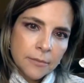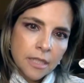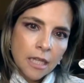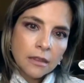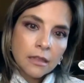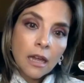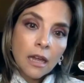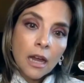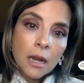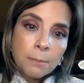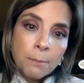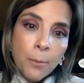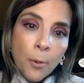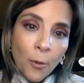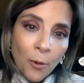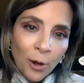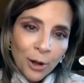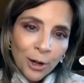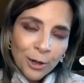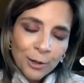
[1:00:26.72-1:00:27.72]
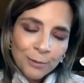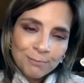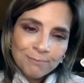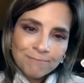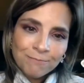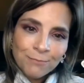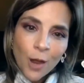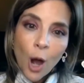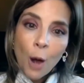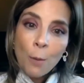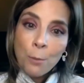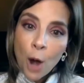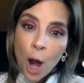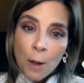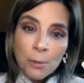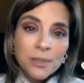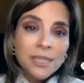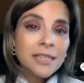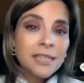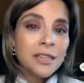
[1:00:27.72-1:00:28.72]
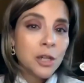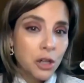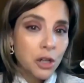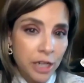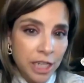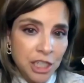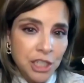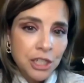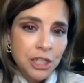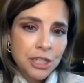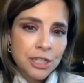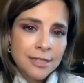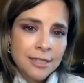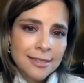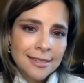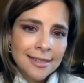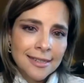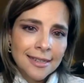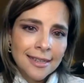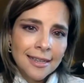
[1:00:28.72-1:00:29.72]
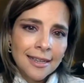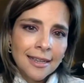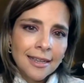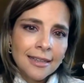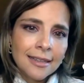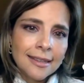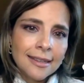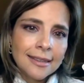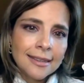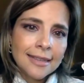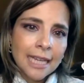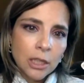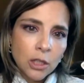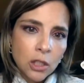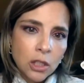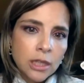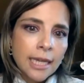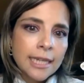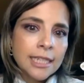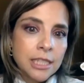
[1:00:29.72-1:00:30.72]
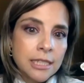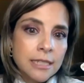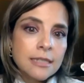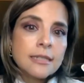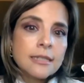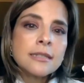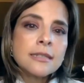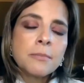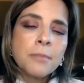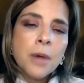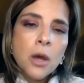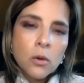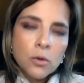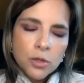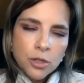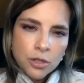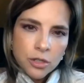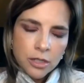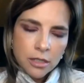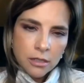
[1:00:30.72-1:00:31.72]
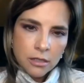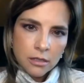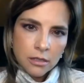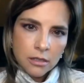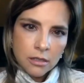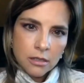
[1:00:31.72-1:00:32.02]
that the unborn are probably the creatures that look like Jesus the most.